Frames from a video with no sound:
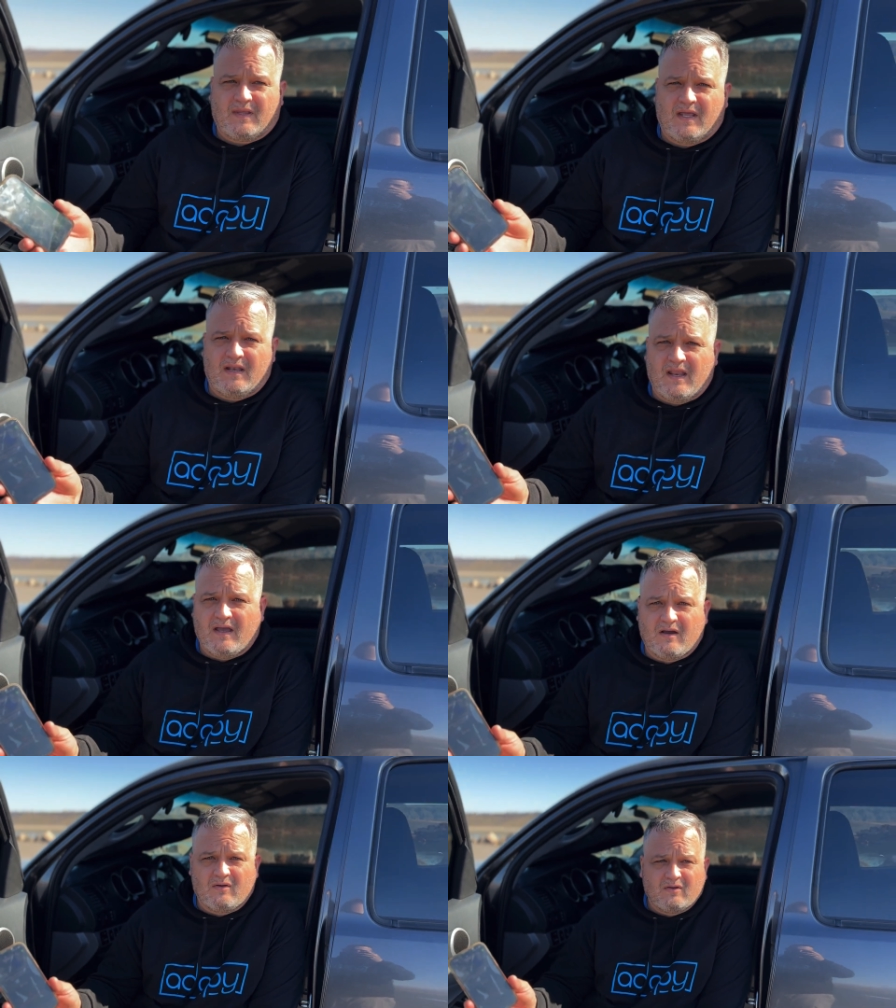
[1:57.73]
and
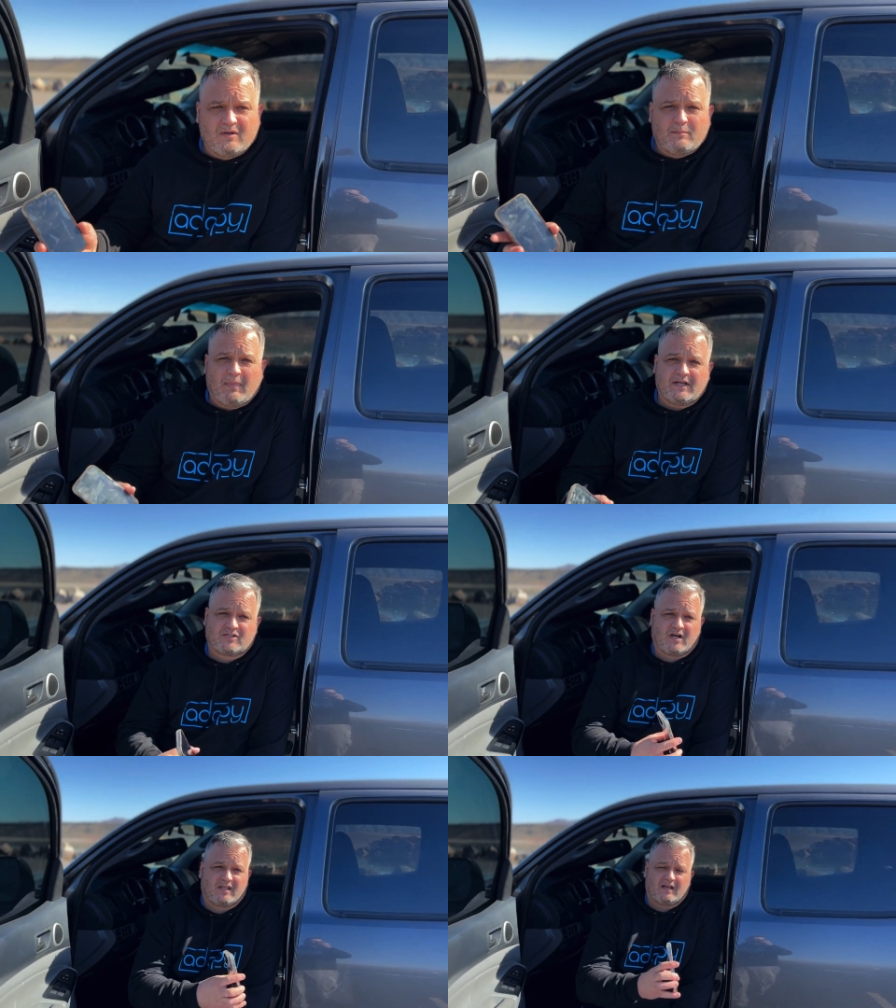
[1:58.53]
now my
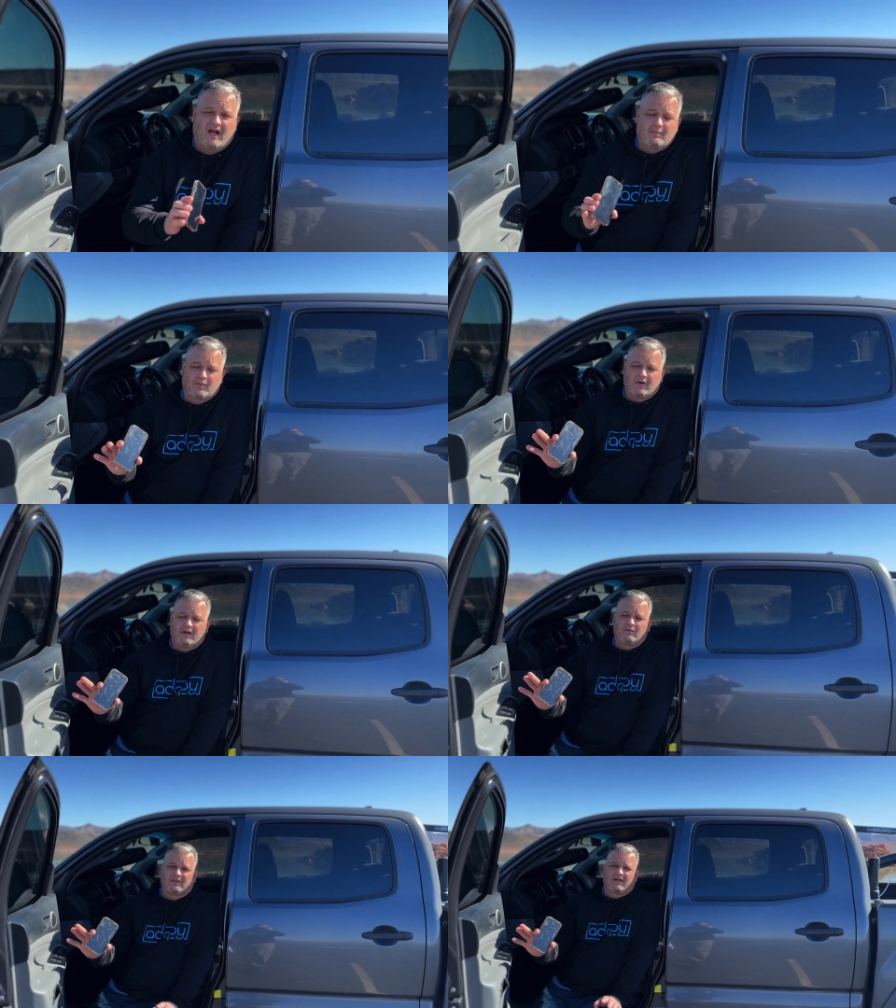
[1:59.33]
truck can
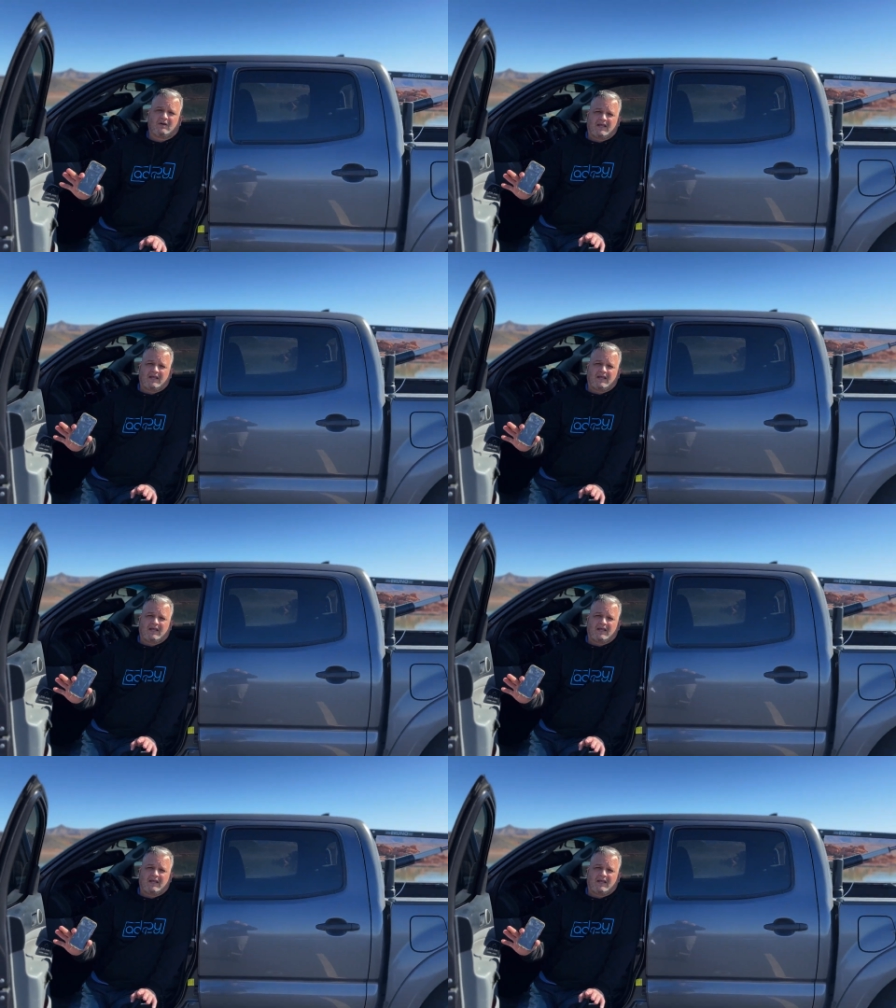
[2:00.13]
operate without